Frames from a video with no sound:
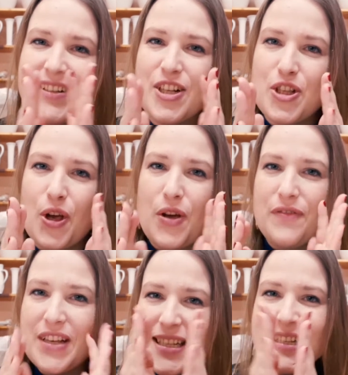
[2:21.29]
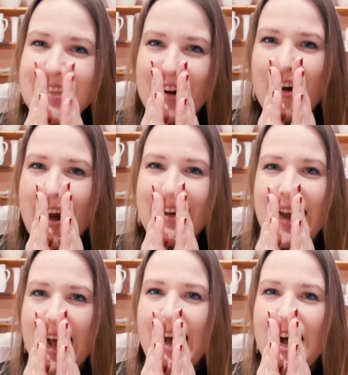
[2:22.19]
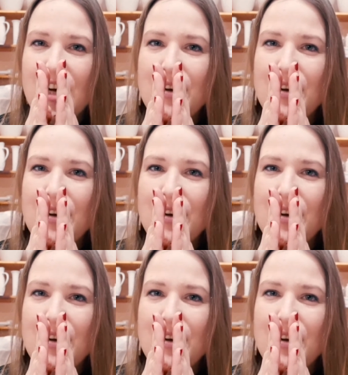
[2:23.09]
So if this is the crack now,